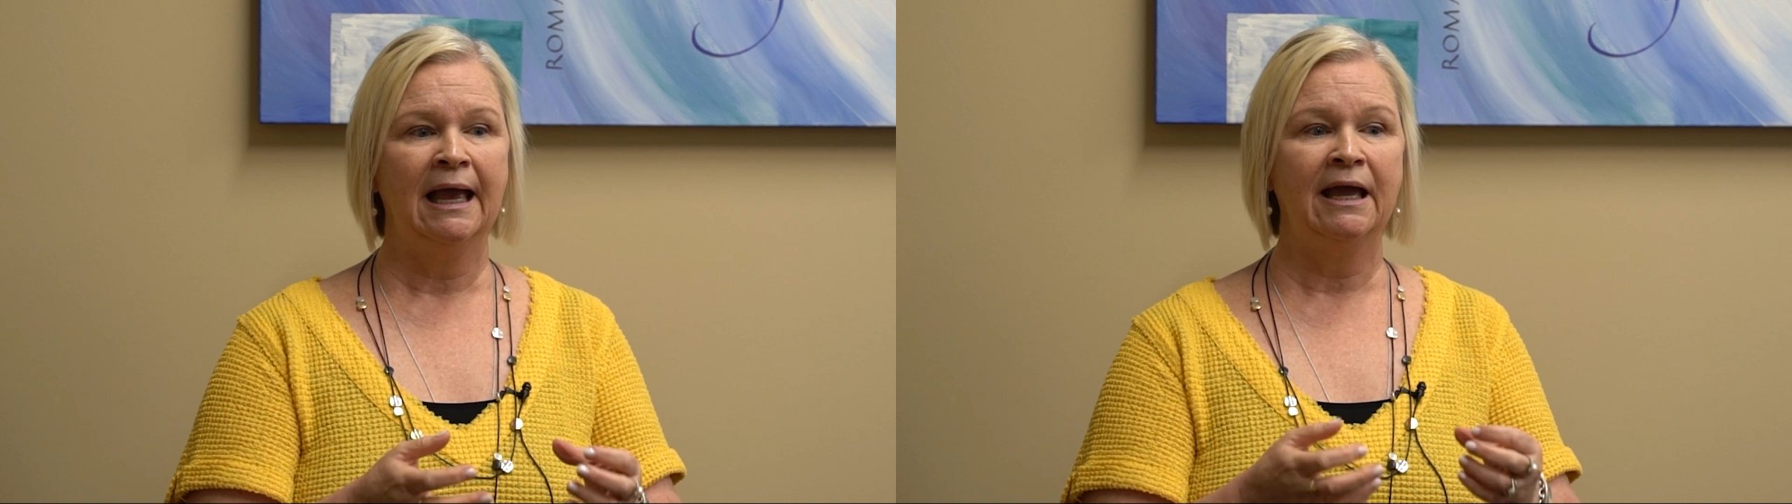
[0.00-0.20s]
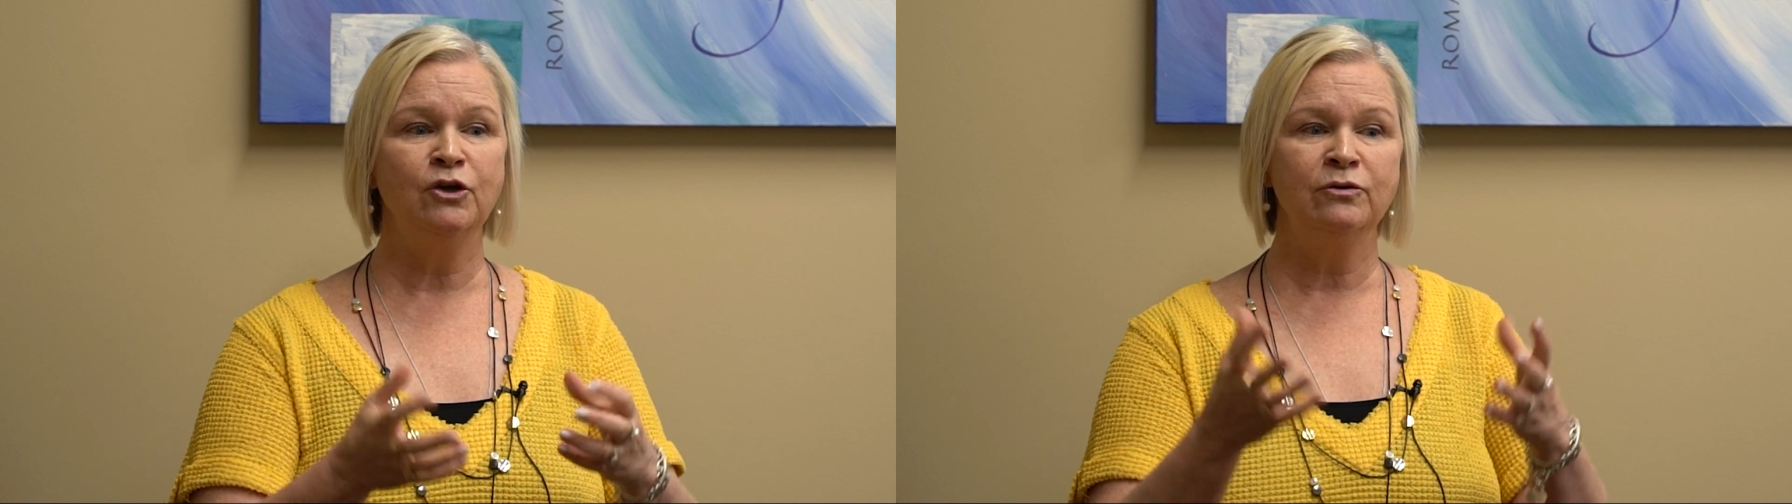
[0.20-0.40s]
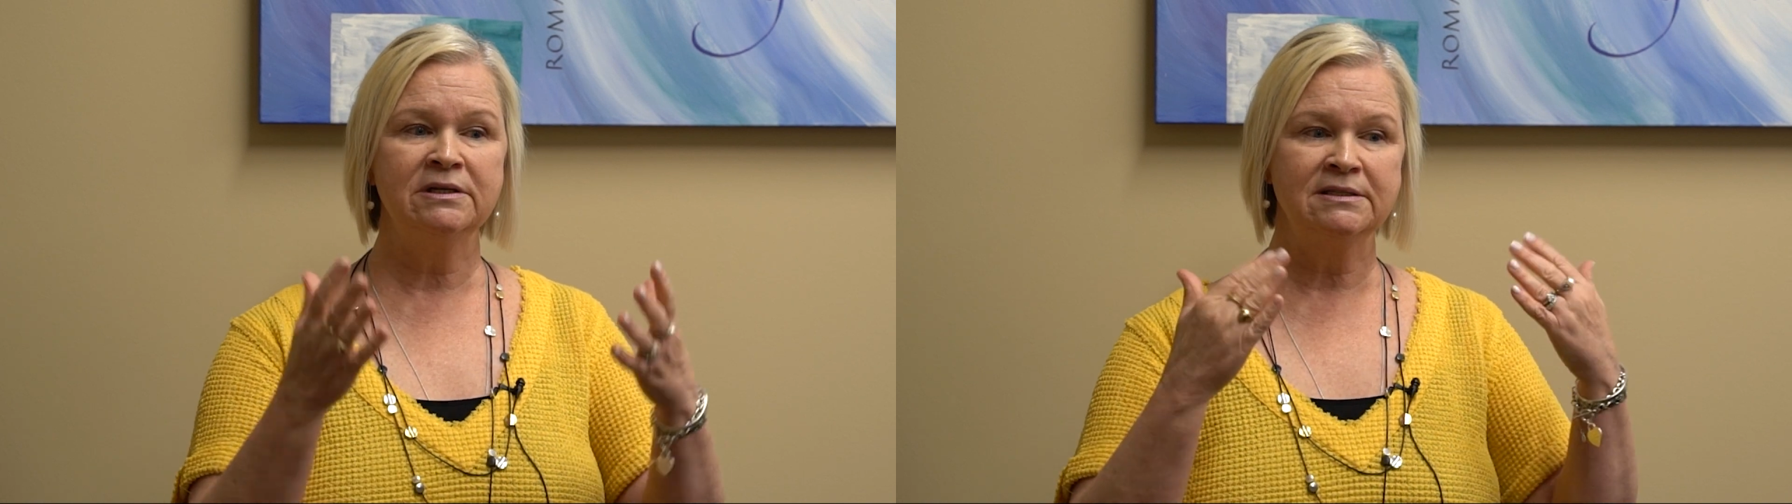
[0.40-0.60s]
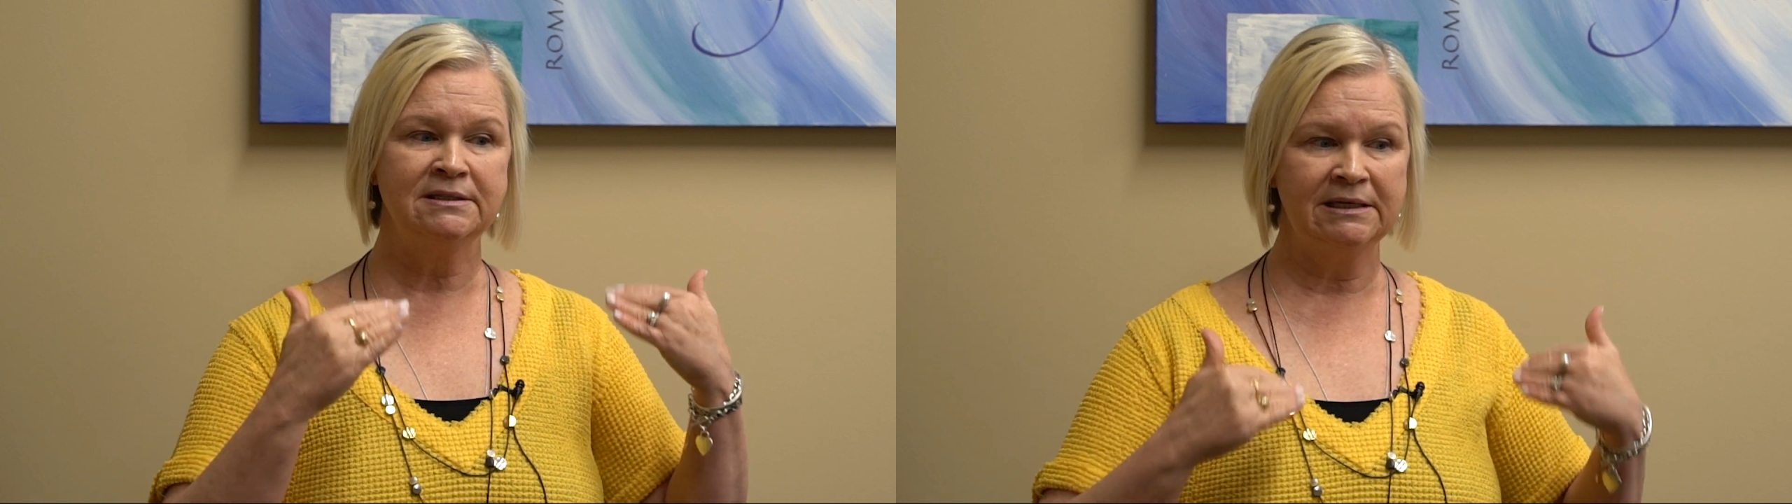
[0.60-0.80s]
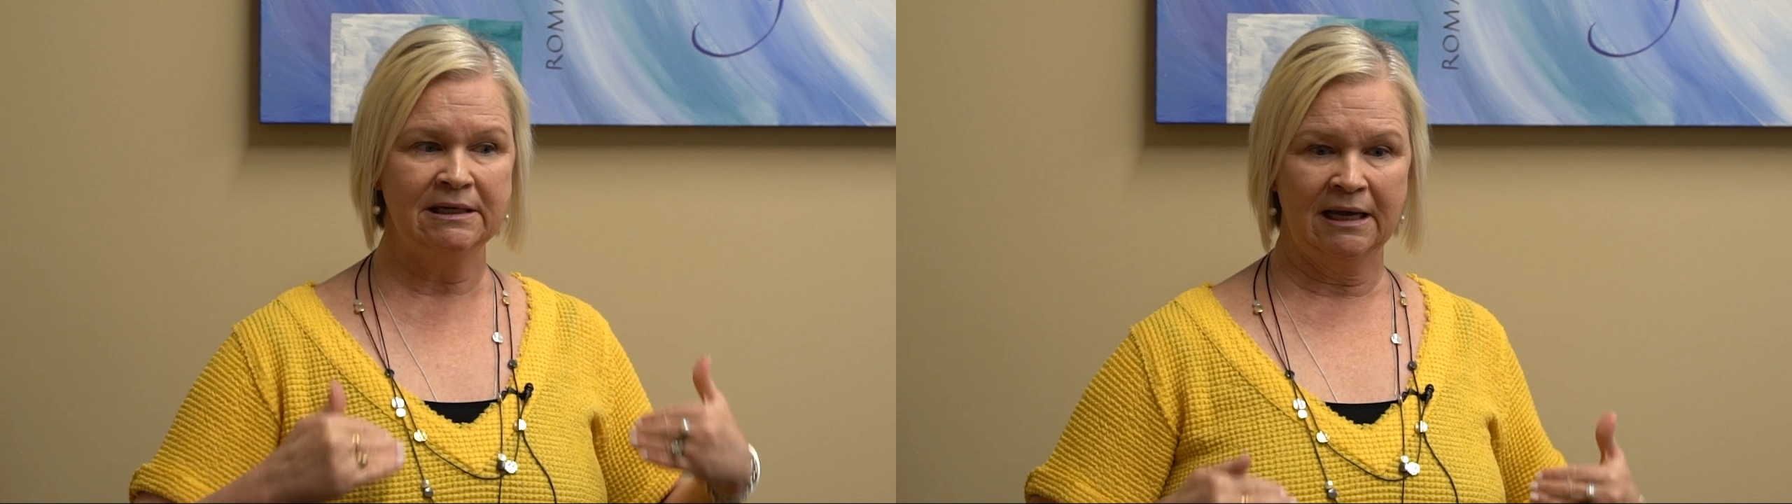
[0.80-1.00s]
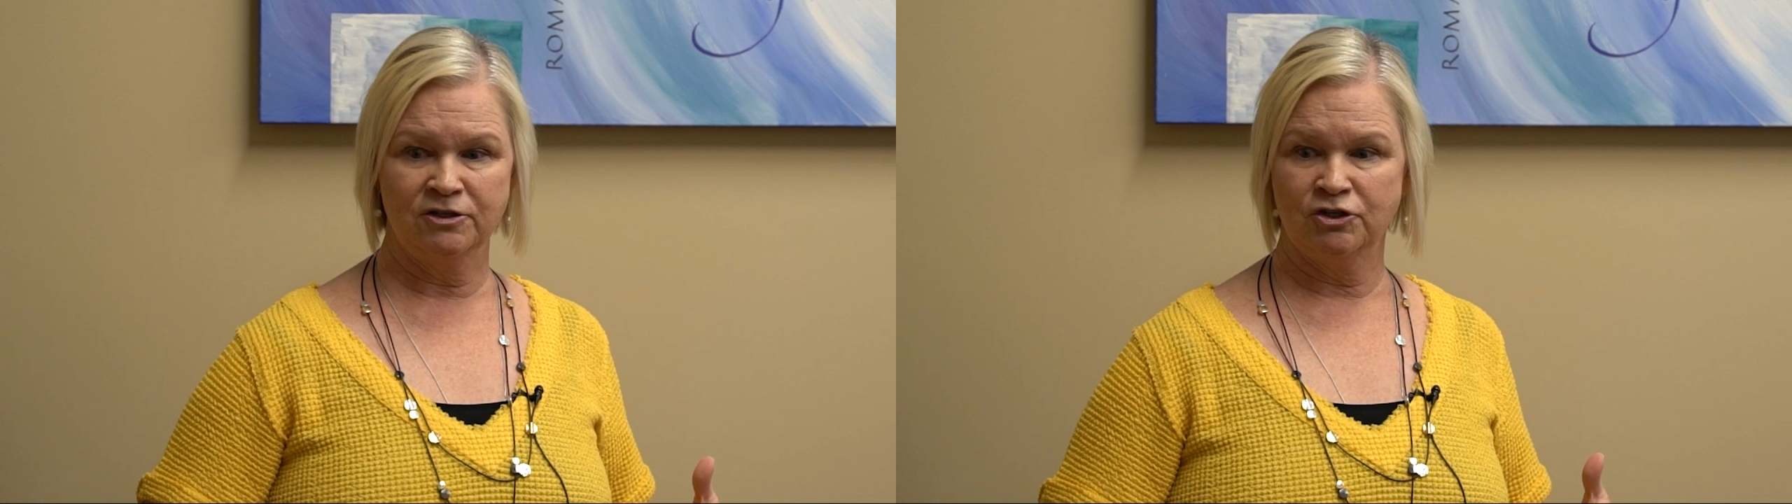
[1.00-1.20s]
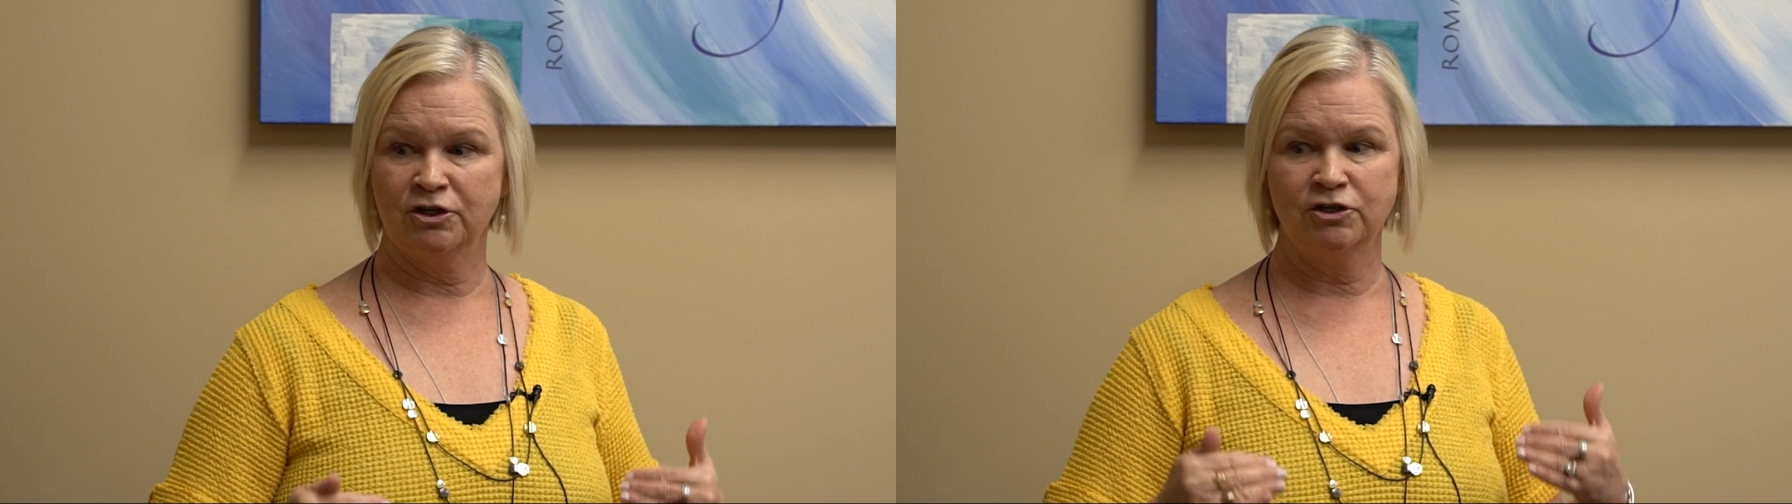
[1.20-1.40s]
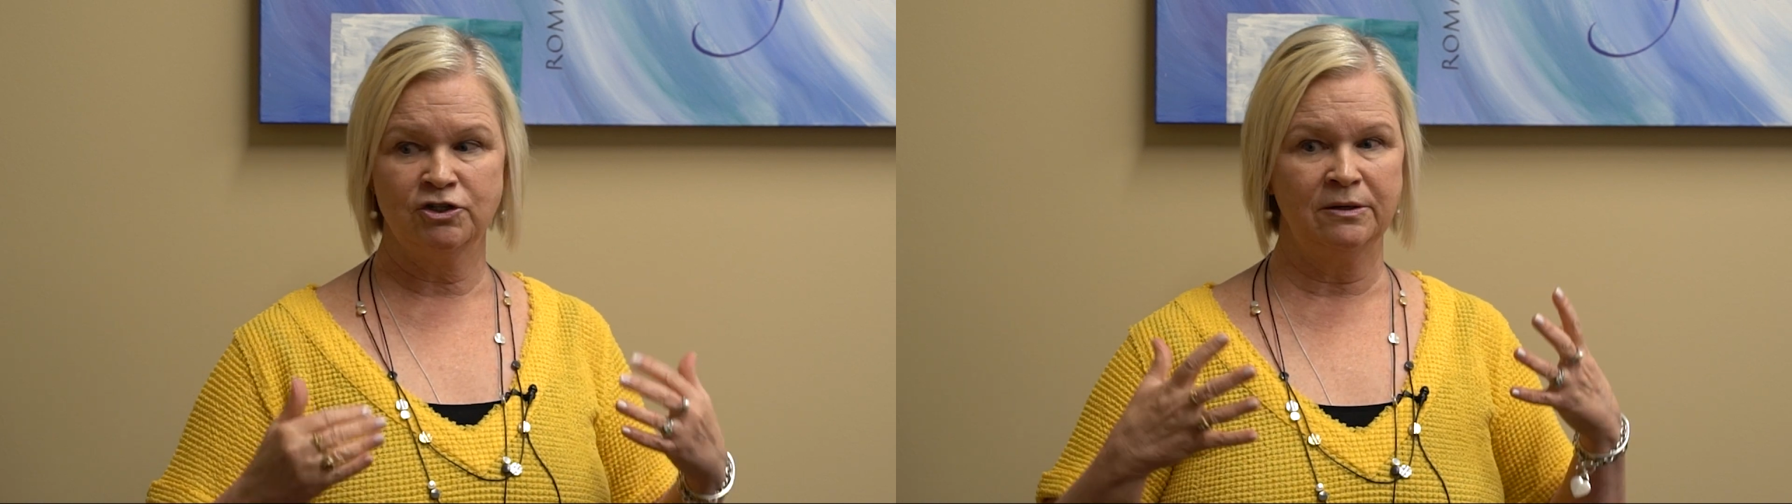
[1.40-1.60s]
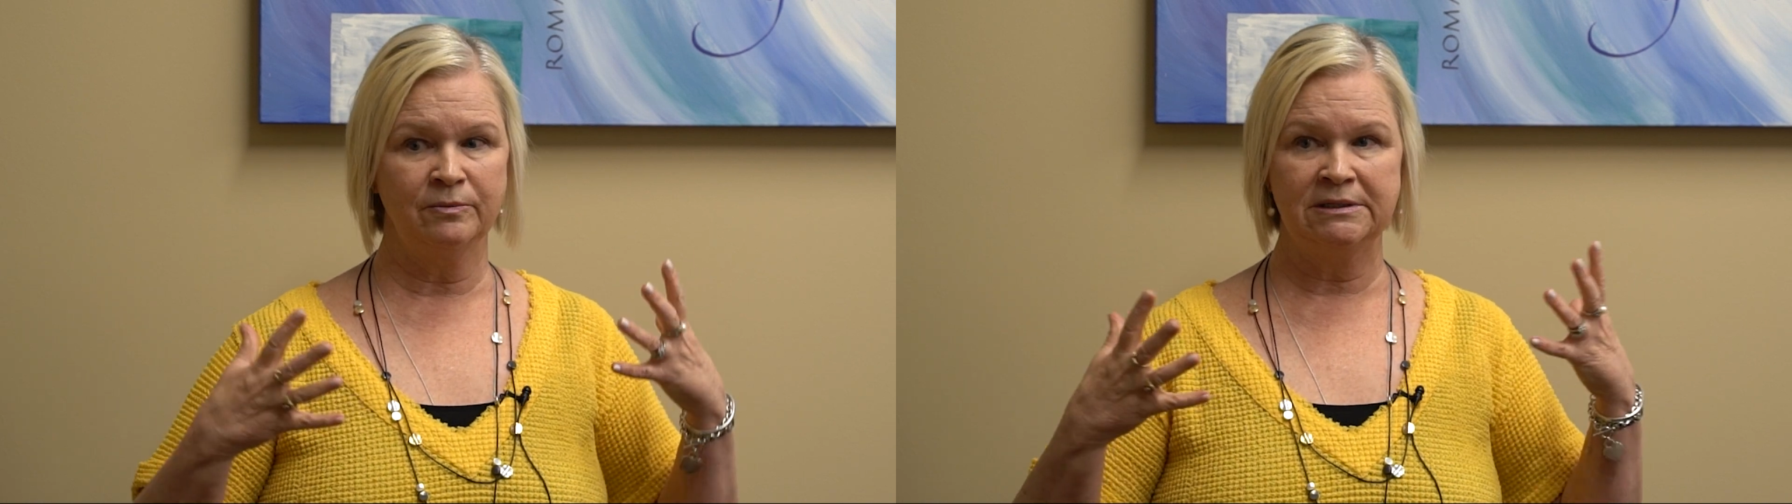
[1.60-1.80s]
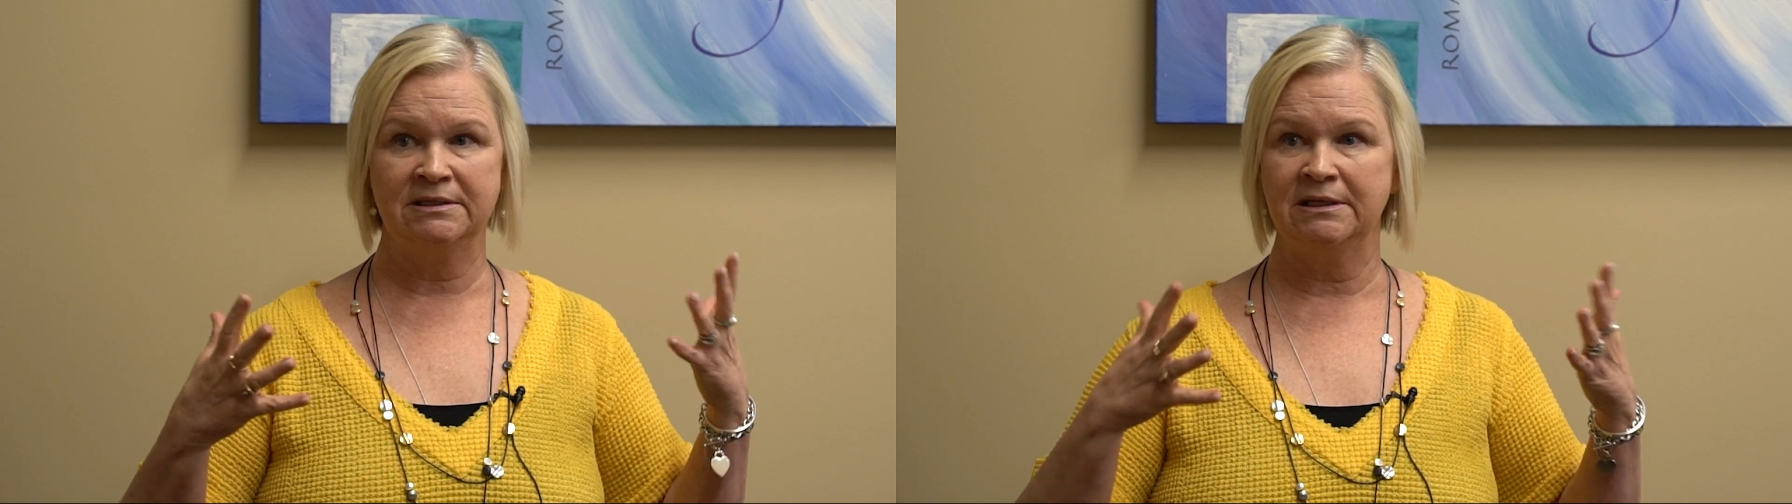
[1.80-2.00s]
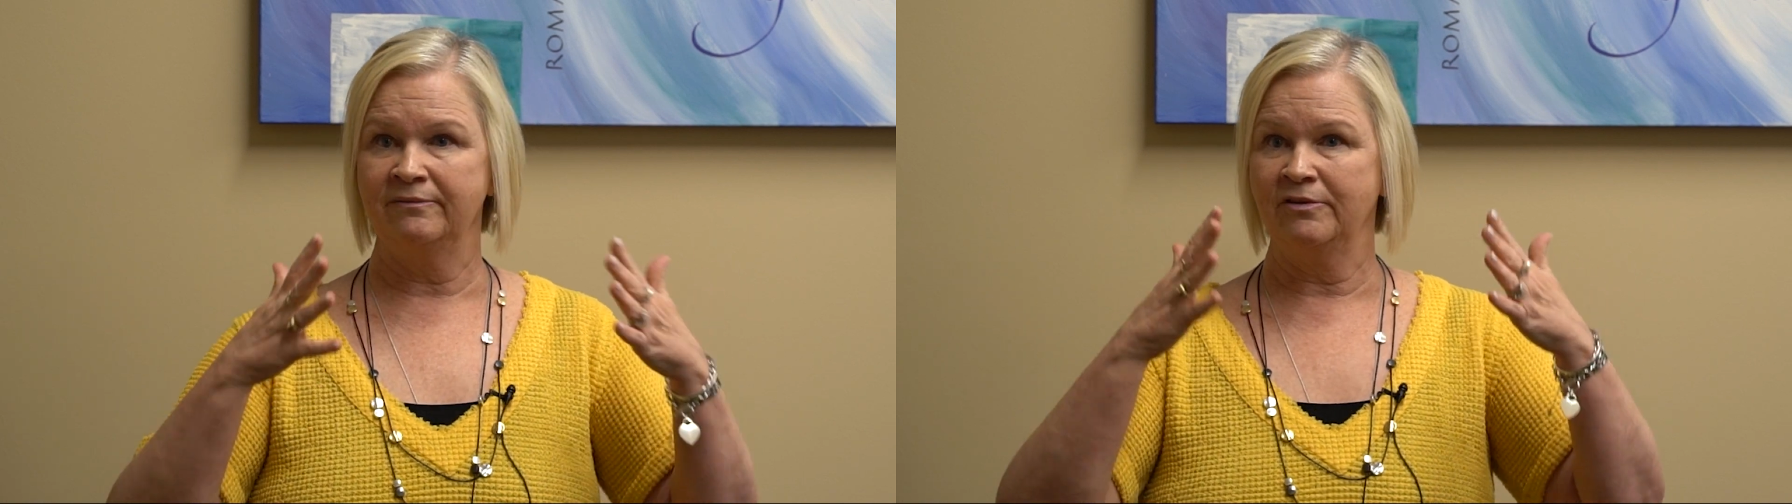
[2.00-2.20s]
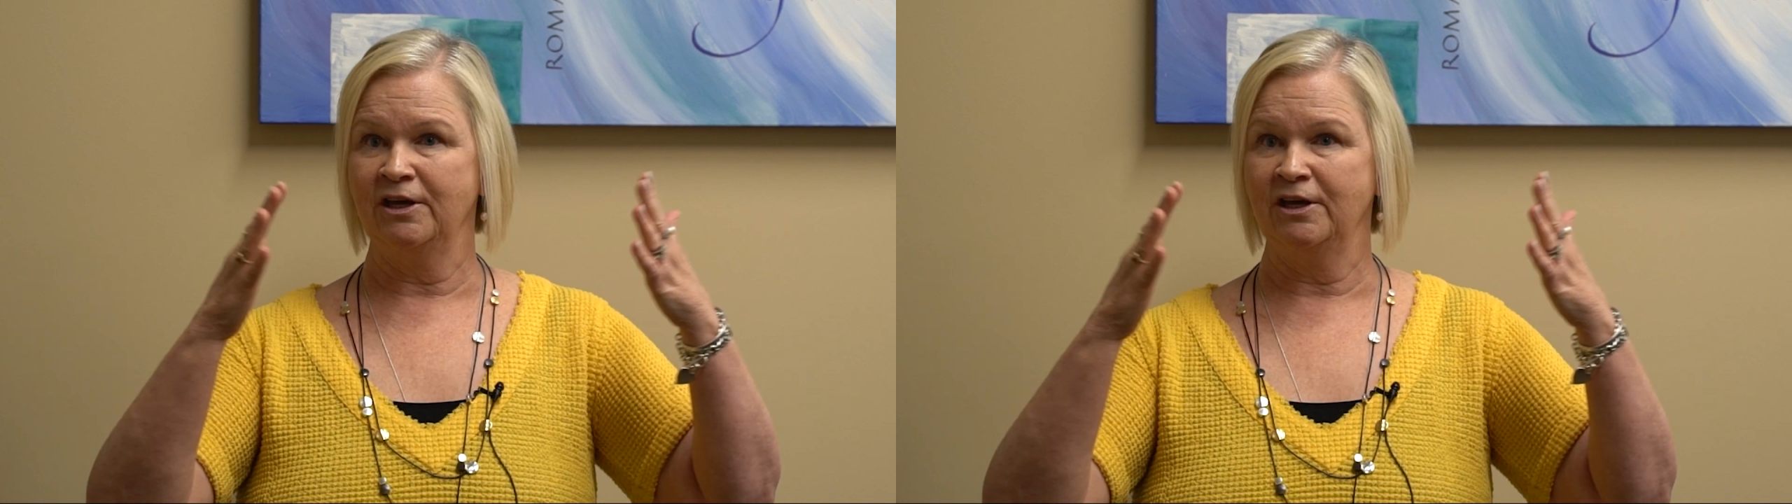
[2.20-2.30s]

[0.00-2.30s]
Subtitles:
and you can sit at church and receive